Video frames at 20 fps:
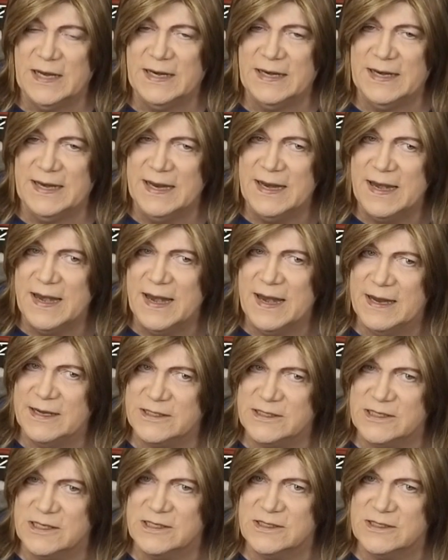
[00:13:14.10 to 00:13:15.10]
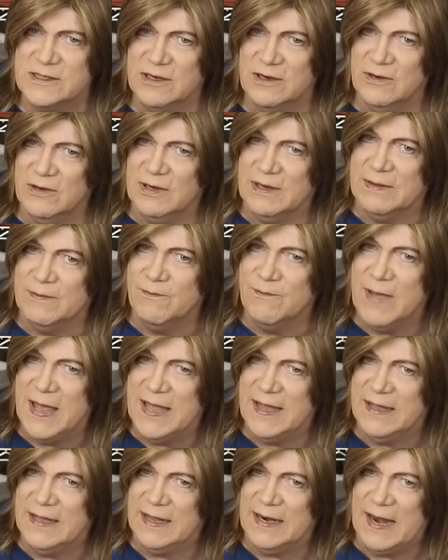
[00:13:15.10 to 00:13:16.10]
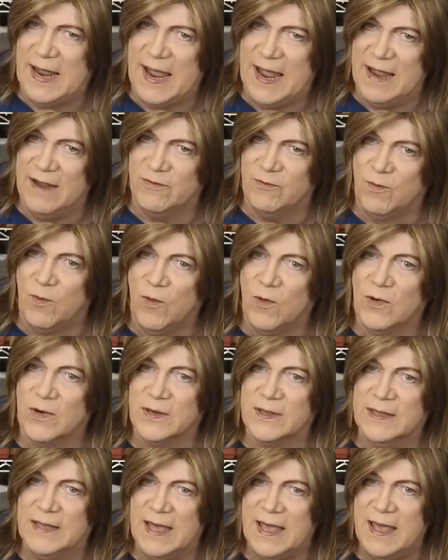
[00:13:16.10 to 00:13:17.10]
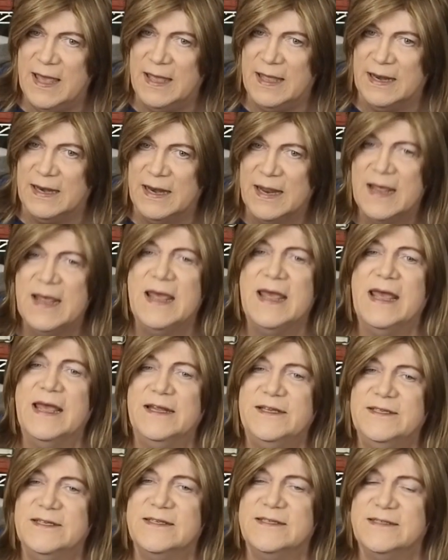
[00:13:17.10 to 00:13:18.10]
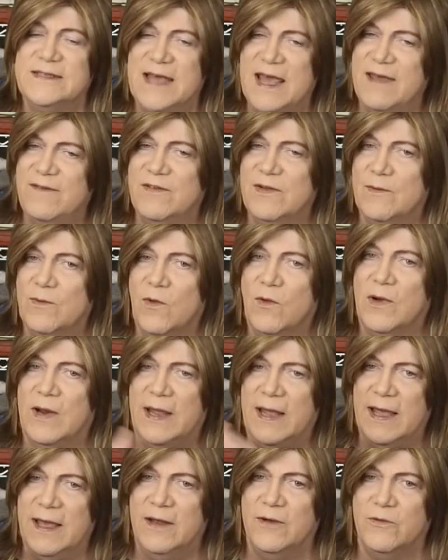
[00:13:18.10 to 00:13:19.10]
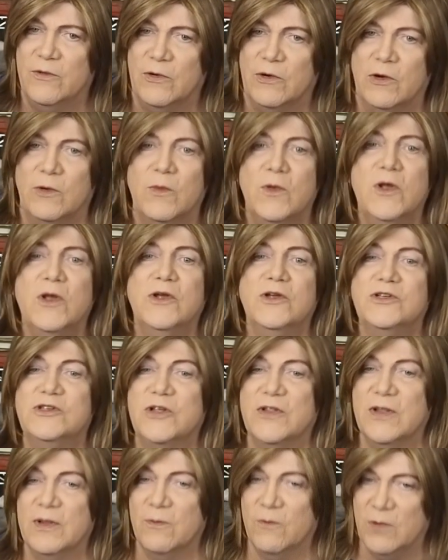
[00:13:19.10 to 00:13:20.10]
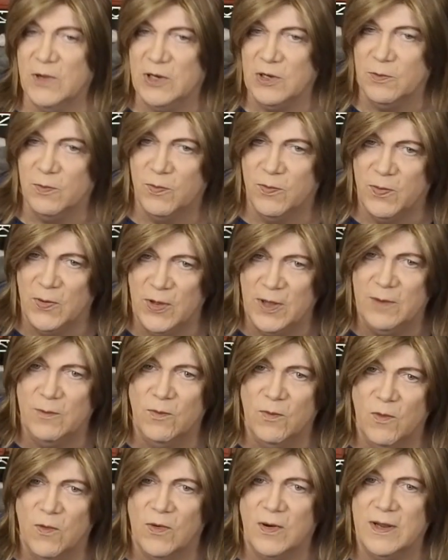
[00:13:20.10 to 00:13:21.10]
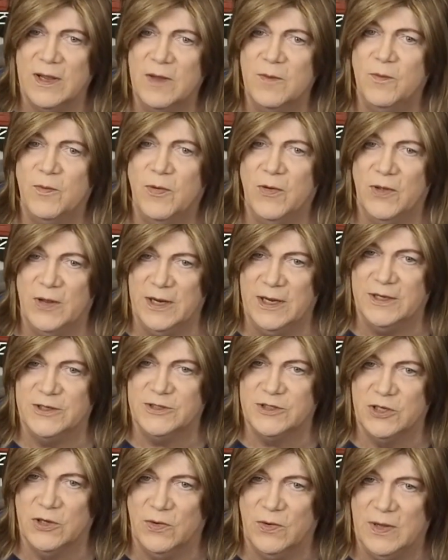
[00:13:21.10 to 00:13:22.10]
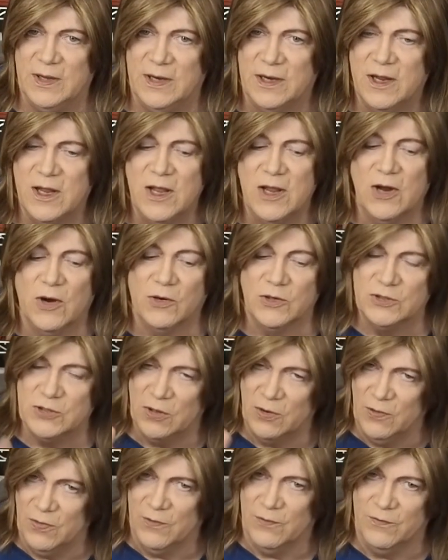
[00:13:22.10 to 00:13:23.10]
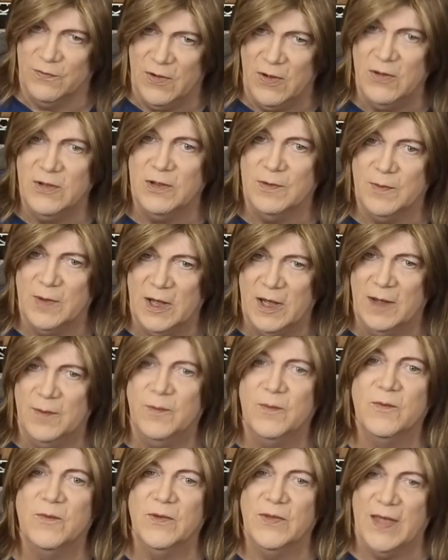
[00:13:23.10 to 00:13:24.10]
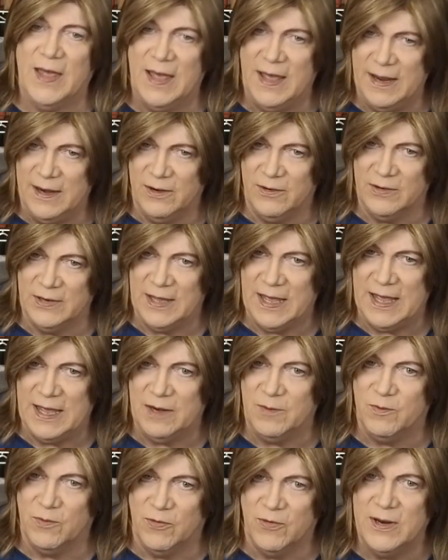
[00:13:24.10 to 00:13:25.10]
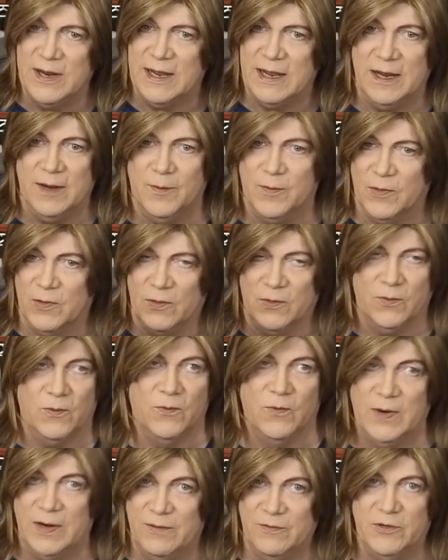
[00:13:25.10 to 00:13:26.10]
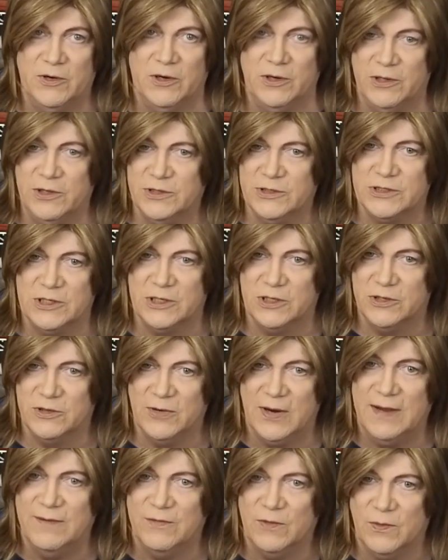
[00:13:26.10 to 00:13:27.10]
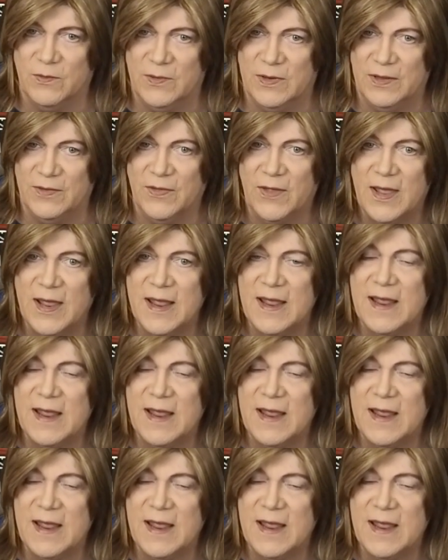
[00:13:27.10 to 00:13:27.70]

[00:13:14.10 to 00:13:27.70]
didn't necessarily make it have more gain, it just gave it more headroom so that when you put more input into it or turn the volume up with a higher gain preamp or whatever you're using to drive it with,